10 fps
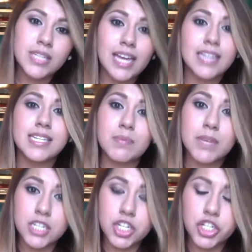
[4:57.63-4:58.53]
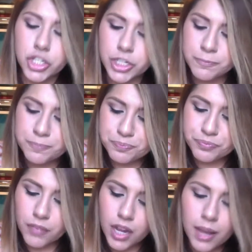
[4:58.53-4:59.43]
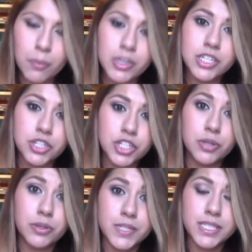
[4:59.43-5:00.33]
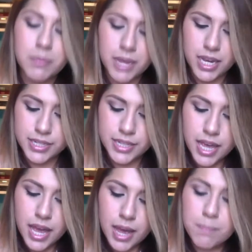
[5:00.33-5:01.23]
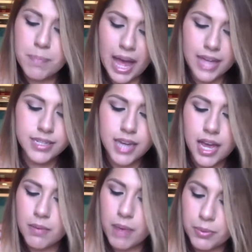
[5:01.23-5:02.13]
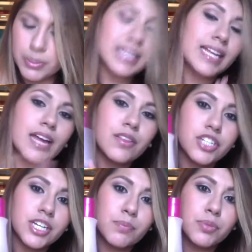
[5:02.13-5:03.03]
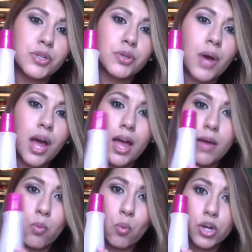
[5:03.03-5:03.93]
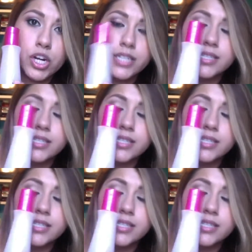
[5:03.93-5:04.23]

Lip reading: a deep conditioner. which I'll show you in just a minute. But I really like how this shampoo works.